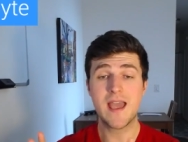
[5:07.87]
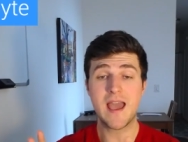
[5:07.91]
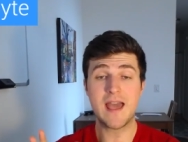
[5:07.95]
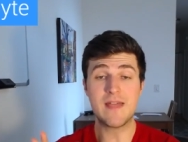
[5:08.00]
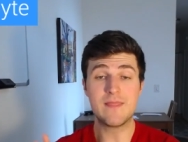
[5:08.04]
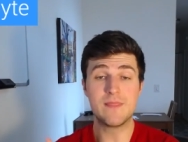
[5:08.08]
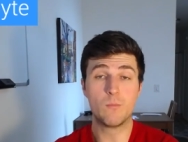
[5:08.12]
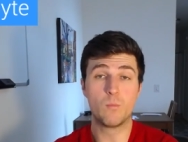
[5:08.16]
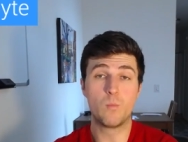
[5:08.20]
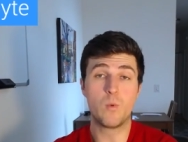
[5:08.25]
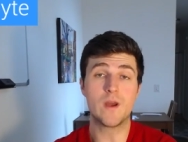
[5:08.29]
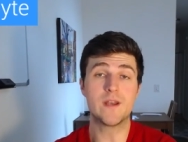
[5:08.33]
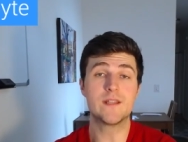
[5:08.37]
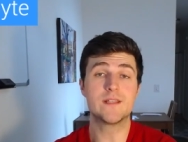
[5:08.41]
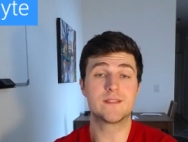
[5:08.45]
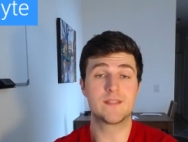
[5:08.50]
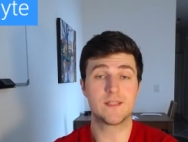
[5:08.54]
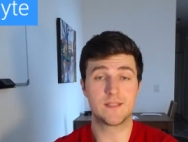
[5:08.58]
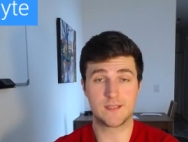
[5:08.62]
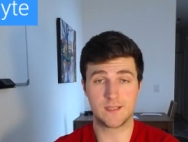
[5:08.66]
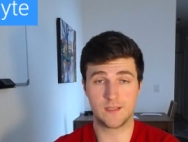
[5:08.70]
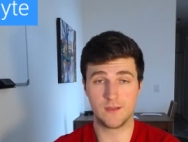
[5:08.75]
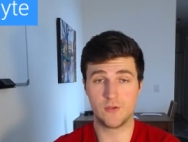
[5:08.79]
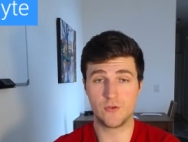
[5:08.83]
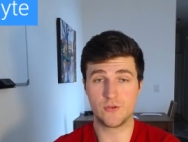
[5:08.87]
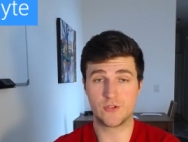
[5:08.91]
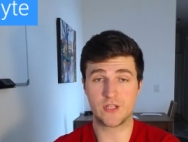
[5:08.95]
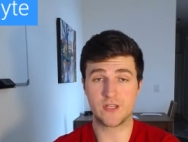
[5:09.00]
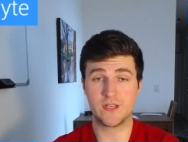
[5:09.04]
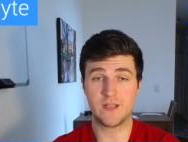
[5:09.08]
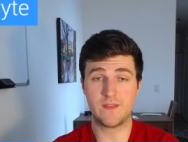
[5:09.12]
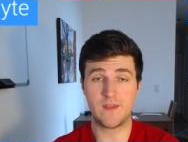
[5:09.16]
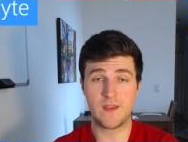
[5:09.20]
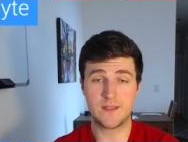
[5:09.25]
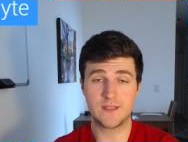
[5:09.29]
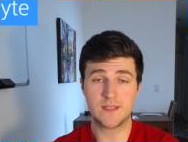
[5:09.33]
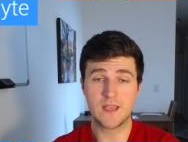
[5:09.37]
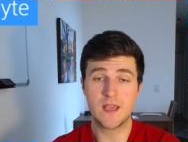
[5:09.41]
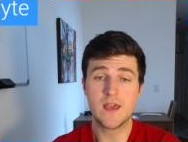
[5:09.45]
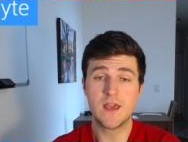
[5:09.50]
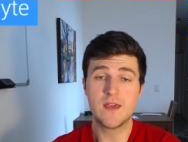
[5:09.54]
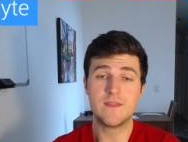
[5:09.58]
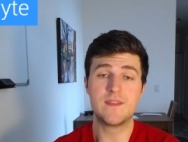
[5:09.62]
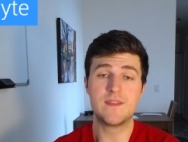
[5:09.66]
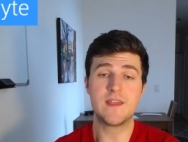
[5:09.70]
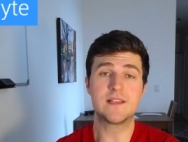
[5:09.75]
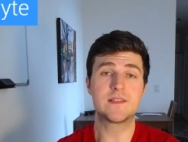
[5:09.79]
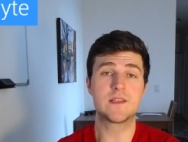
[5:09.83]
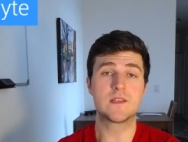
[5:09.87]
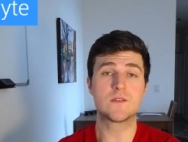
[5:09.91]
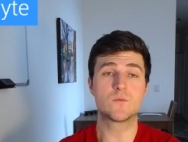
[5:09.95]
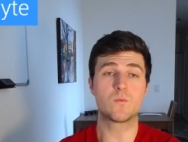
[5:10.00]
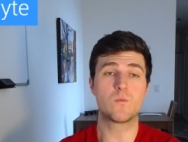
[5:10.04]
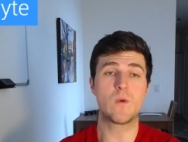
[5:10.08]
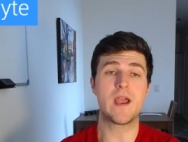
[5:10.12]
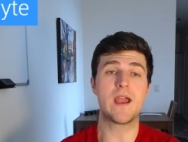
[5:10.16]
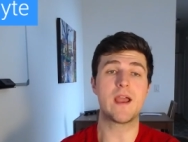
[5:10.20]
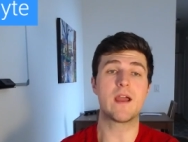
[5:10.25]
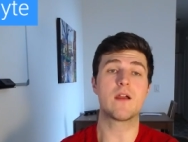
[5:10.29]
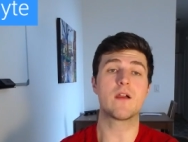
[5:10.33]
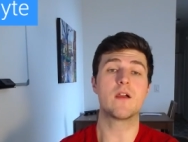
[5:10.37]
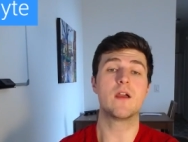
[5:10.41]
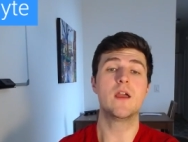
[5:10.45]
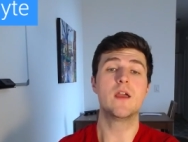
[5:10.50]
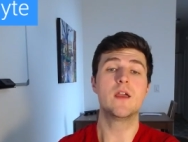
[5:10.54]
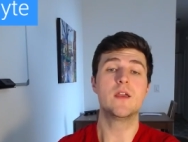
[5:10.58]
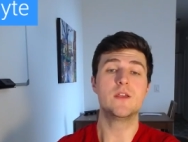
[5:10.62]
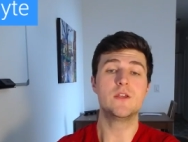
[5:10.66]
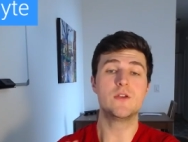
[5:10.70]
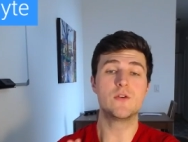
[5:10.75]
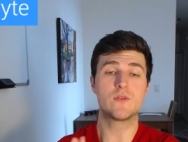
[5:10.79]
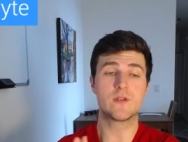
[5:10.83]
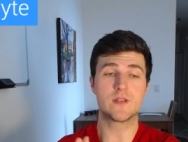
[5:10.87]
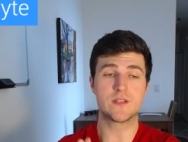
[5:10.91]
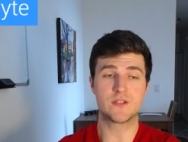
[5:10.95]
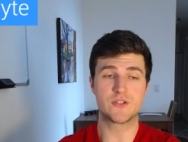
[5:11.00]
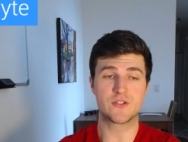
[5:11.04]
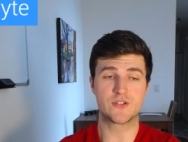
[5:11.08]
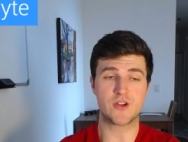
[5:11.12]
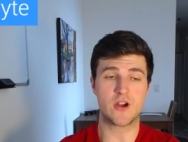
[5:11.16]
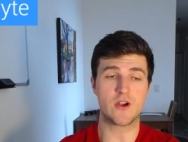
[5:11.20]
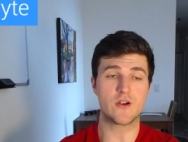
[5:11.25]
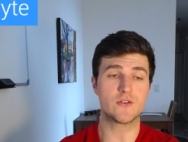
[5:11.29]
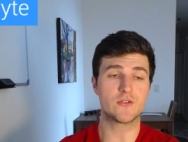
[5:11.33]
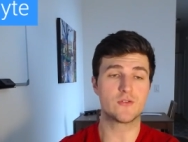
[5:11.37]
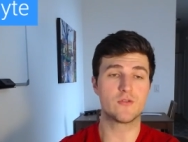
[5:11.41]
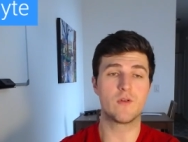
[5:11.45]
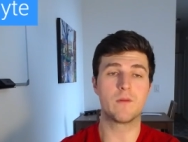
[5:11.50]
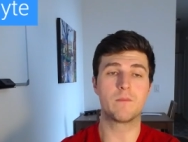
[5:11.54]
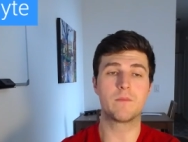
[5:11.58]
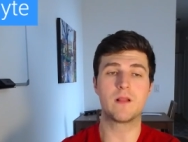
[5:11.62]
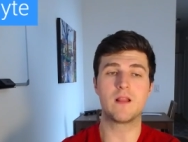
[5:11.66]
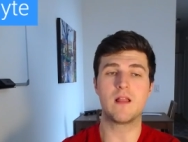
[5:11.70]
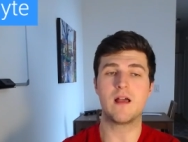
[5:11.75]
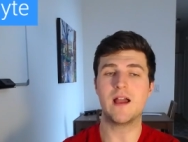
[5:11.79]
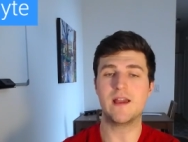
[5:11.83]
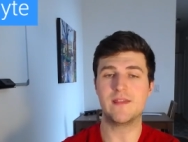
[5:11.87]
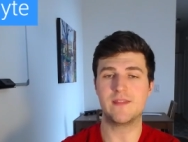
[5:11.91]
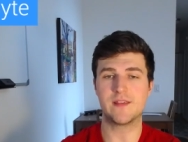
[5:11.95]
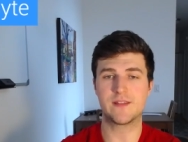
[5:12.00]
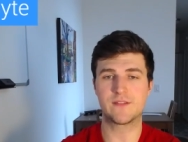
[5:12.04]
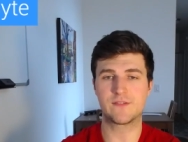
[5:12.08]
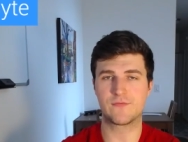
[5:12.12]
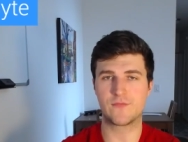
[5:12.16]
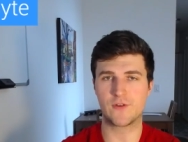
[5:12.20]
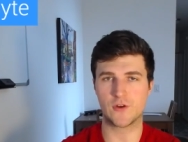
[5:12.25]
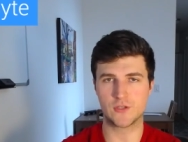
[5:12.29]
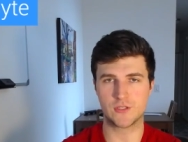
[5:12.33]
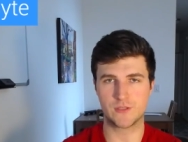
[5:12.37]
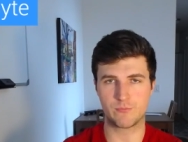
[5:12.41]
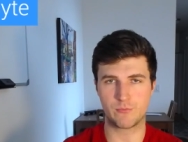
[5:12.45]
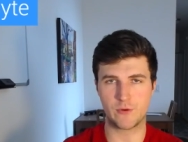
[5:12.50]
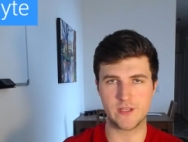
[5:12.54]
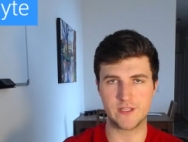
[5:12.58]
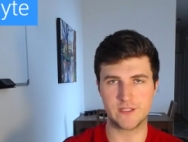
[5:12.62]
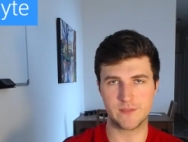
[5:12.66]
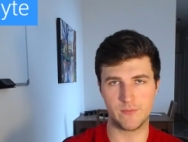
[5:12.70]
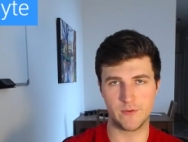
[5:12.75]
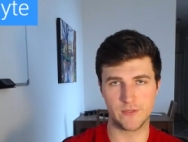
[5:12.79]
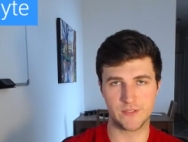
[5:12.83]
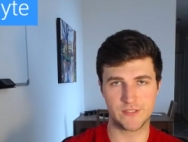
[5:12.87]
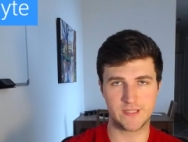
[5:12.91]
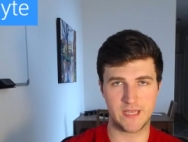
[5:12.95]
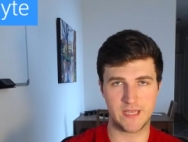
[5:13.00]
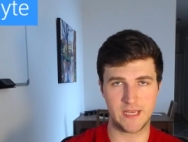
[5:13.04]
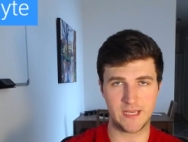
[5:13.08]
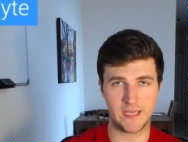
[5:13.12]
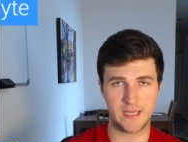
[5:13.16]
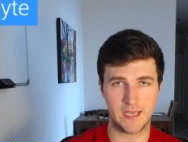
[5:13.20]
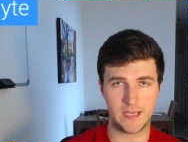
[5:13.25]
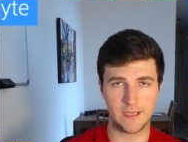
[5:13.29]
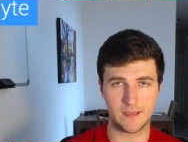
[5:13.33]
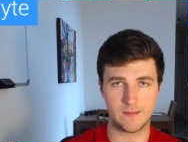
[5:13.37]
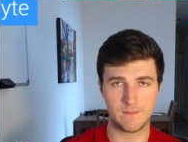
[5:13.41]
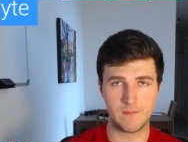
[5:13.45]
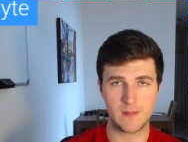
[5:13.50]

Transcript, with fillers: And what is the solution to this? This is where you can start to apply this first principles thinking.